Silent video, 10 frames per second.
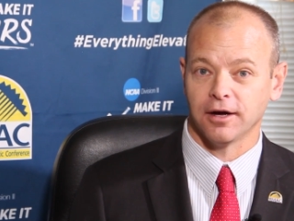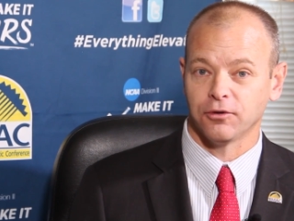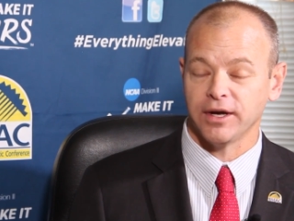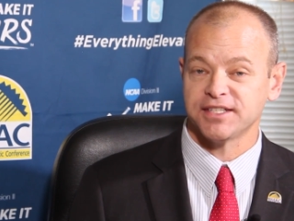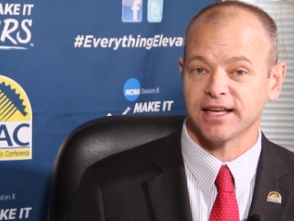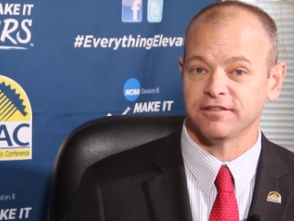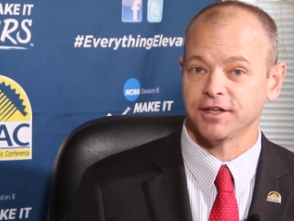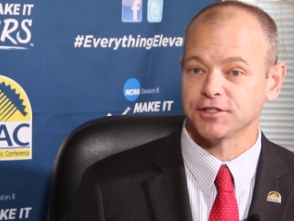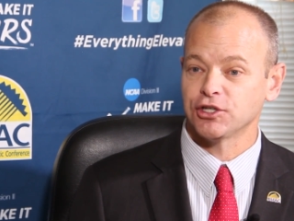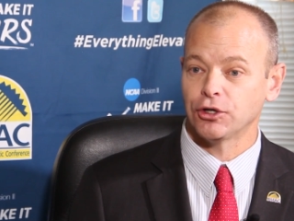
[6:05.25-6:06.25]
a, great set of
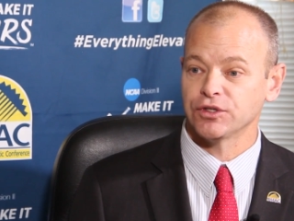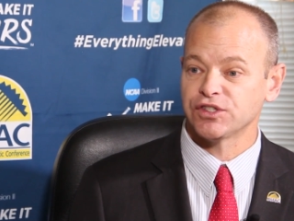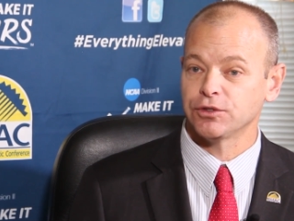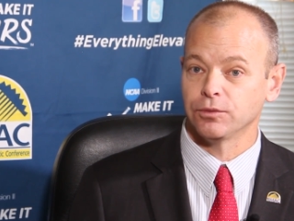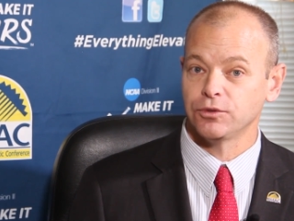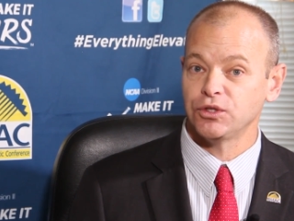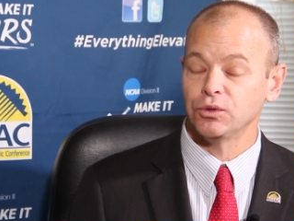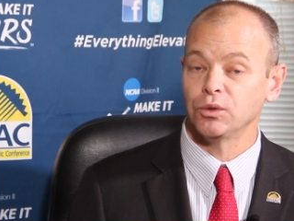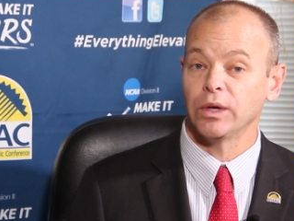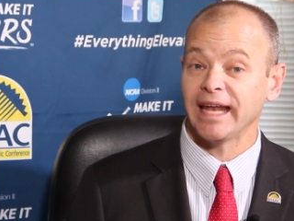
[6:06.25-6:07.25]
interns to, to